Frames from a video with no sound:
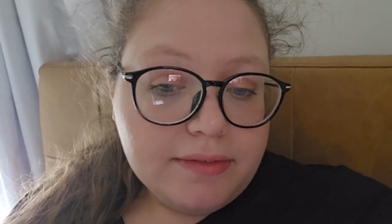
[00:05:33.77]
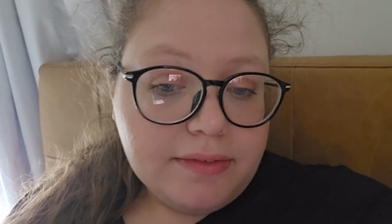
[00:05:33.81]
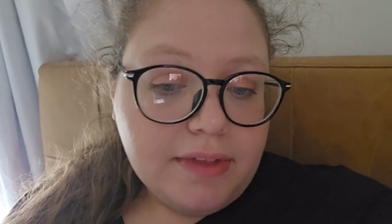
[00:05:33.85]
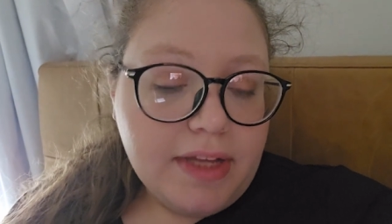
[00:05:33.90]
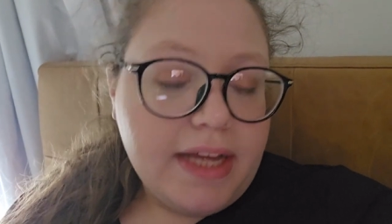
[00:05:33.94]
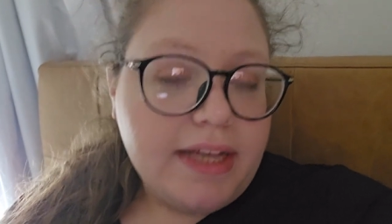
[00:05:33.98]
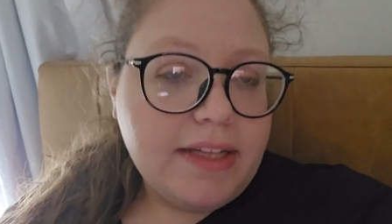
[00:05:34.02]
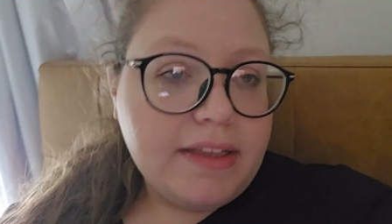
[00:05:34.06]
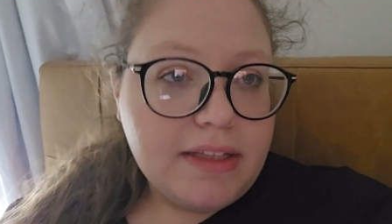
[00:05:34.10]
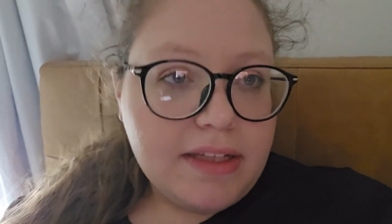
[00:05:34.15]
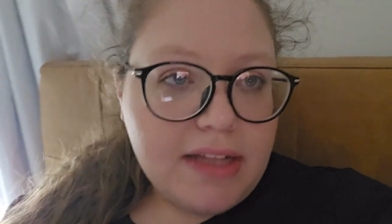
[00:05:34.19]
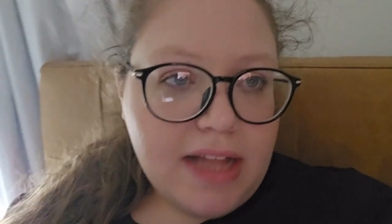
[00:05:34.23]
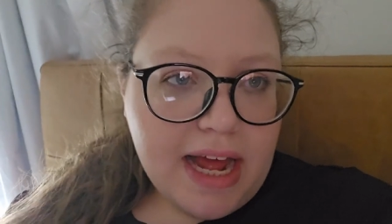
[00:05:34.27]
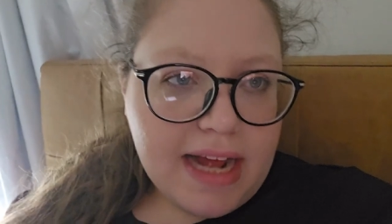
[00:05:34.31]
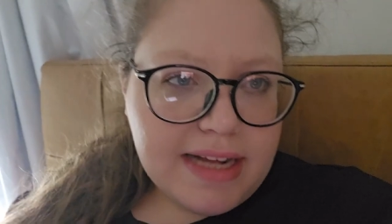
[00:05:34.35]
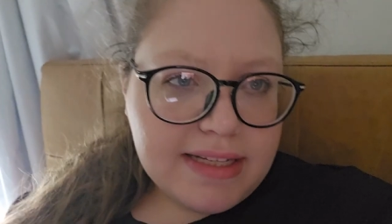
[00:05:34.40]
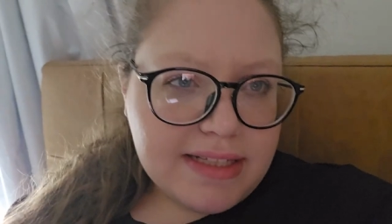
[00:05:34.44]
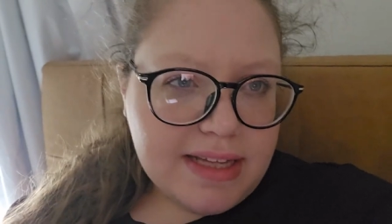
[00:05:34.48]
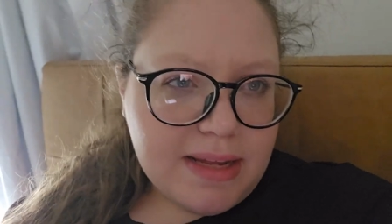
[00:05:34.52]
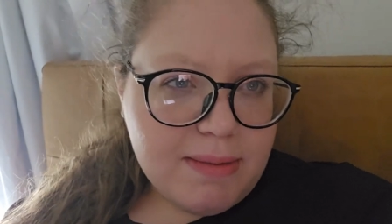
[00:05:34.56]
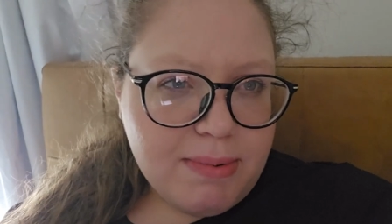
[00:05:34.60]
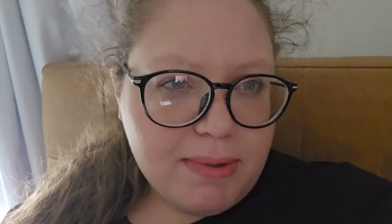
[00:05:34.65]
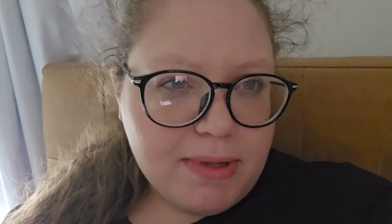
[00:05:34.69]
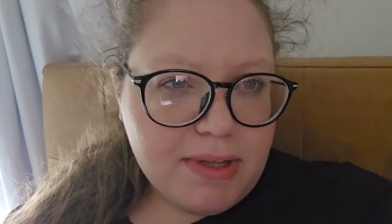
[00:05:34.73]
like, the
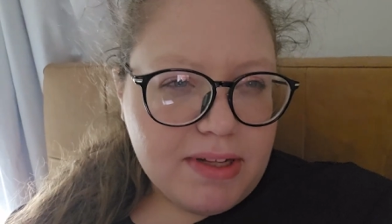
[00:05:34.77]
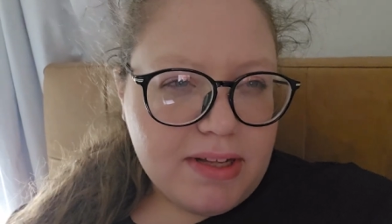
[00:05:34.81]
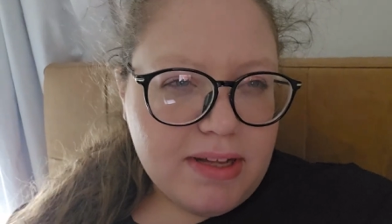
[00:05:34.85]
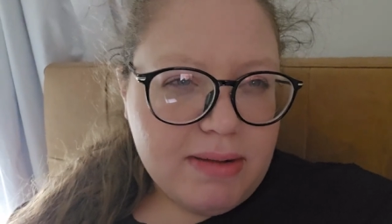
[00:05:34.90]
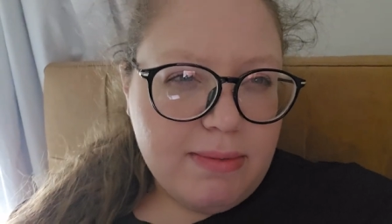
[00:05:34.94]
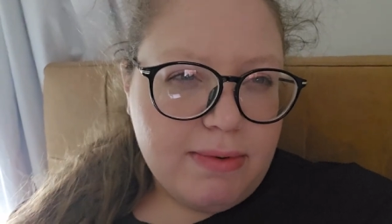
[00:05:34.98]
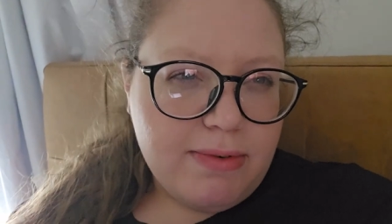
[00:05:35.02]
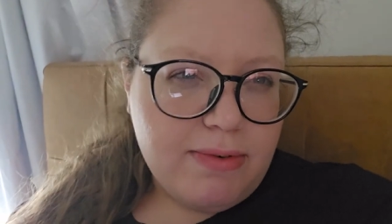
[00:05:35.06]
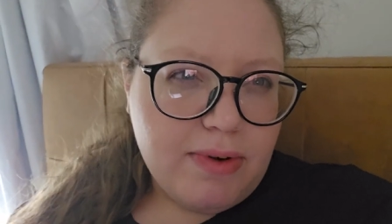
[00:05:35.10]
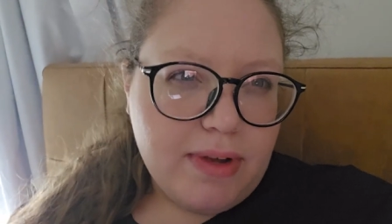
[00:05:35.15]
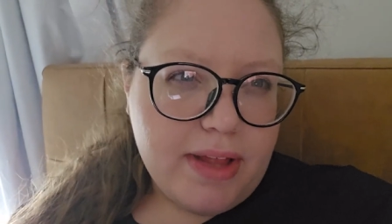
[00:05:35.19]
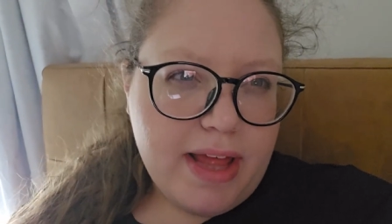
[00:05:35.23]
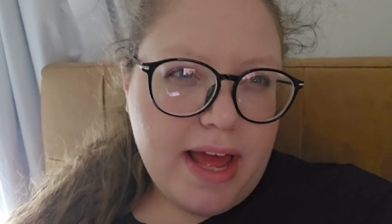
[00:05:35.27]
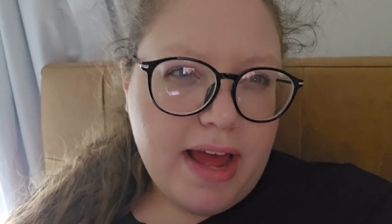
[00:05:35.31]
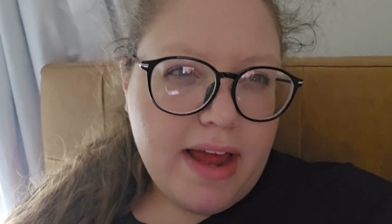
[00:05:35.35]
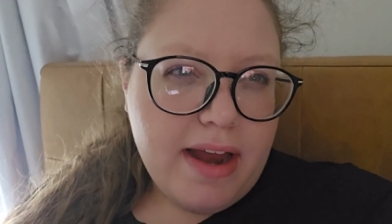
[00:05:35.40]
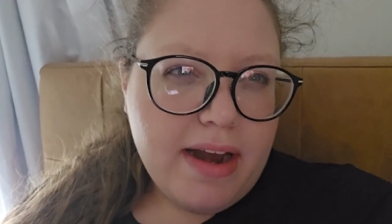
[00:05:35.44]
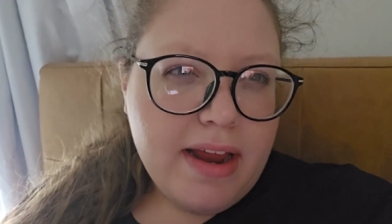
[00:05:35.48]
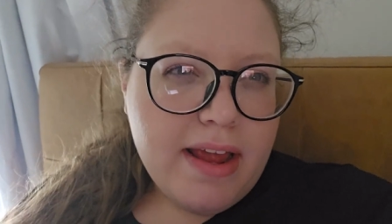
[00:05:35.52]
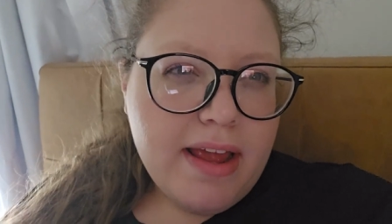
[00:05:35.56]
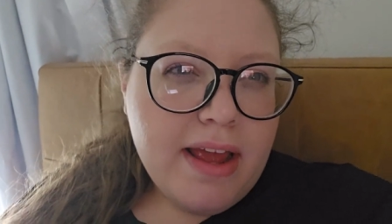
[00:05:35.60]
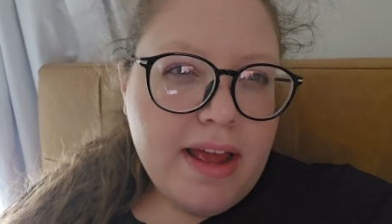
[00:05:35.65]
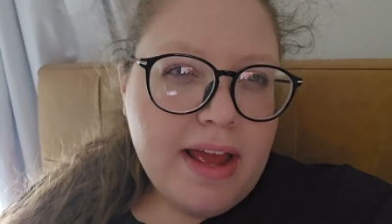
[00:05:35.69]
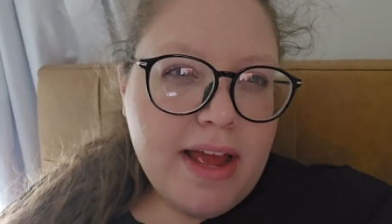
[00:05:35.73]
last clip or the clip before
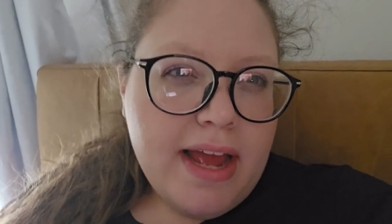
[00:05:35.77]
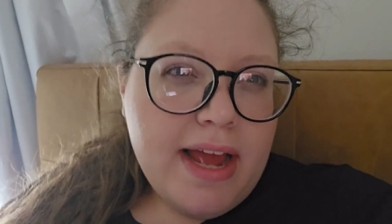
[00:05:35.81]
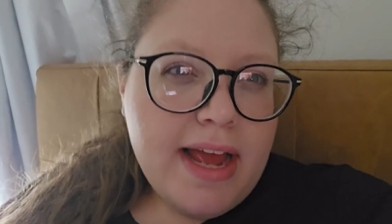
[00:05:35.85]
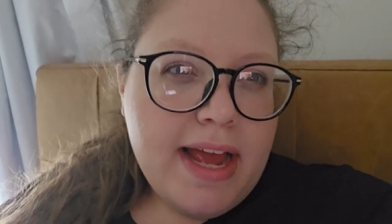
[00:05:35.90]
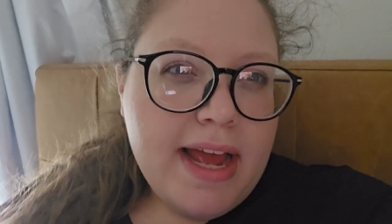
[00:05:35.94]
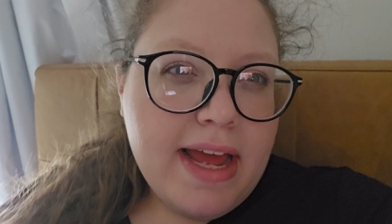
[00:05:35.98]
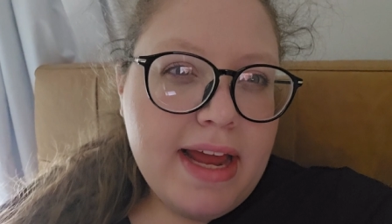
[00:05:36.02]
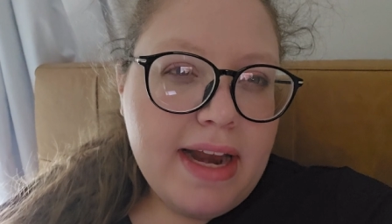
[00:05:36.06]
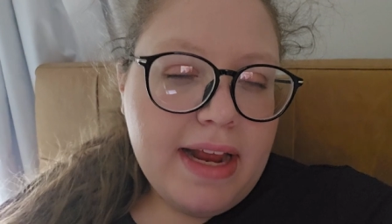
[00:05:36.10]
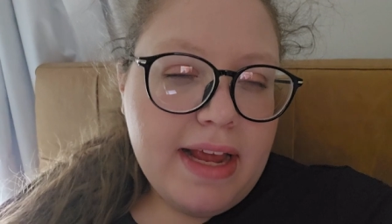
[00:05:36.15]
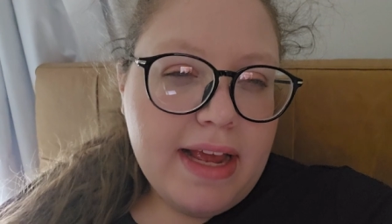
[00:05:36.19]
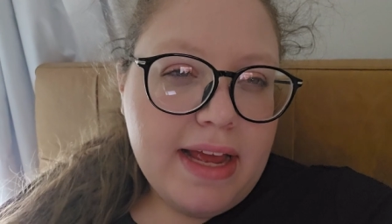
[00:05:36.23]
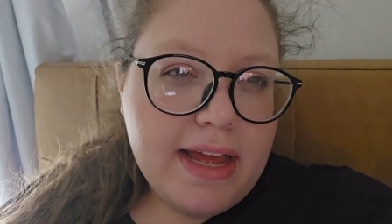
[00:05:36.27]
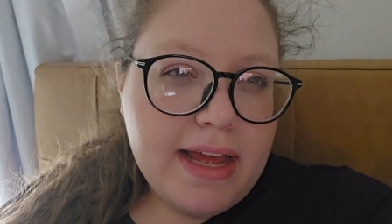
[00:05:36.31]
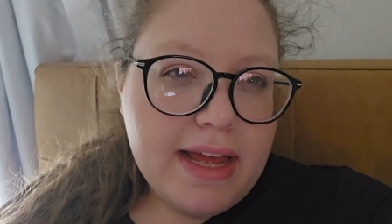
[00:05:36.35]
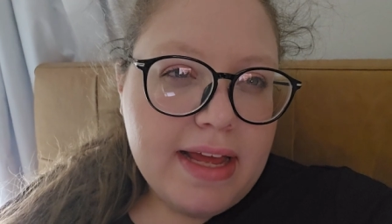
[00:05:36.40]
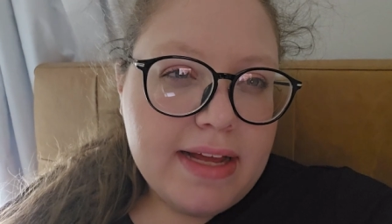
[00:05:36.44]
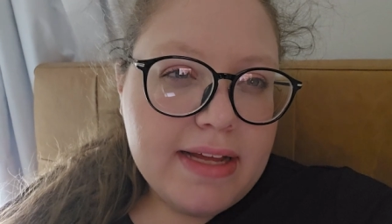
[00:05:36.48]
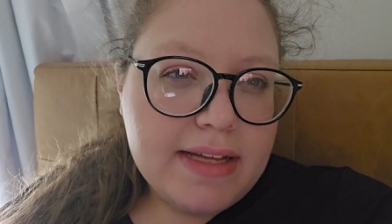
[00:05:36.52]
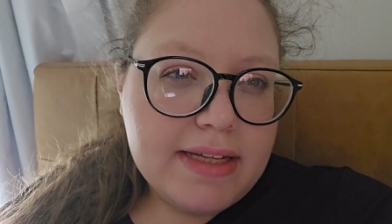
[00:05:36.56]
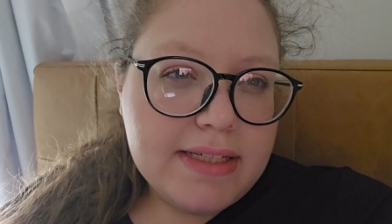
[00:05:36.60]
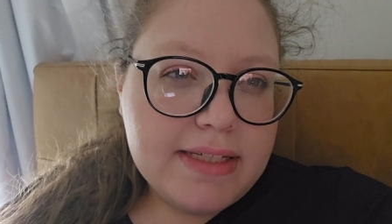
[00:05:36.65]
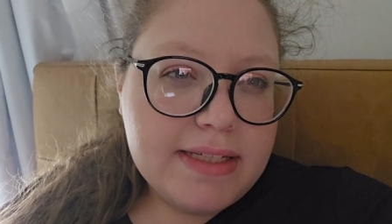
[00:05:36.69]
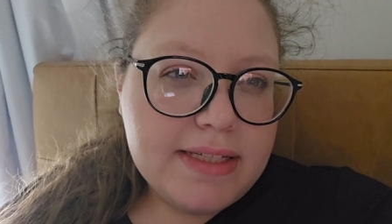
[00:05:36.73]
that, it
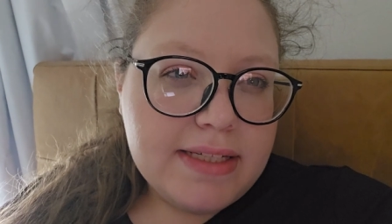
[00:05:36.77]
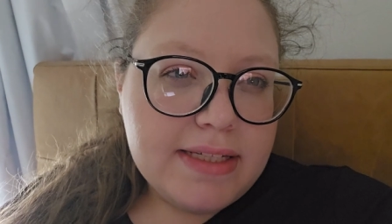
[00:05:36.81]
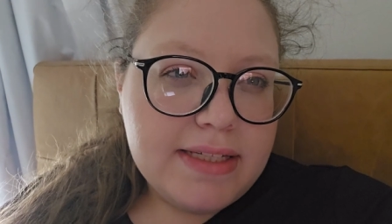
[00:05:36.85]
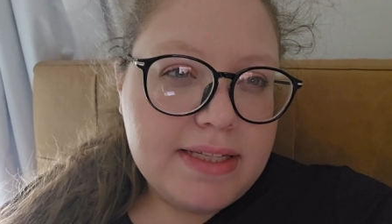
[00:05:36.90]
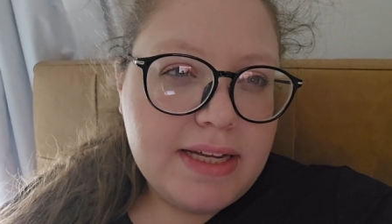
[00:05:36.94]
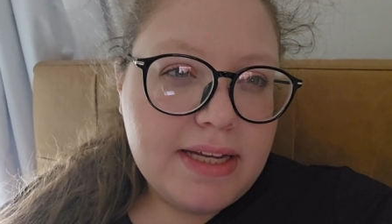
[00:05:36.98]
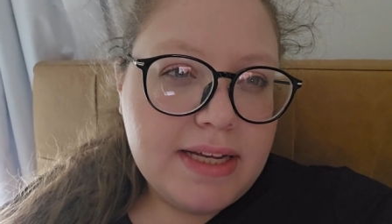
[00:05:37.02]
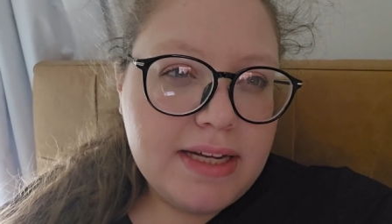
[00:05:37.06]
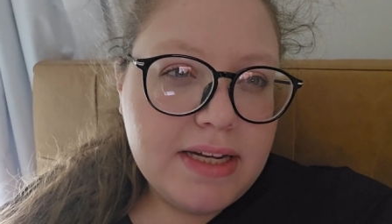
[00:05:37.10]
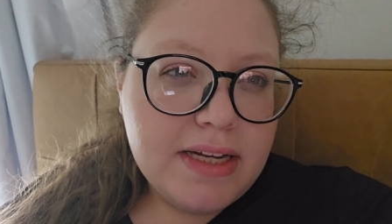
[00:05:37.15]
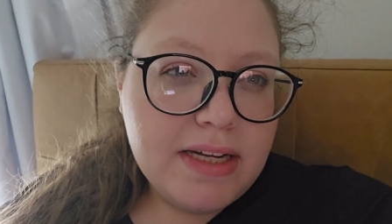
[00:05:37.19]
is,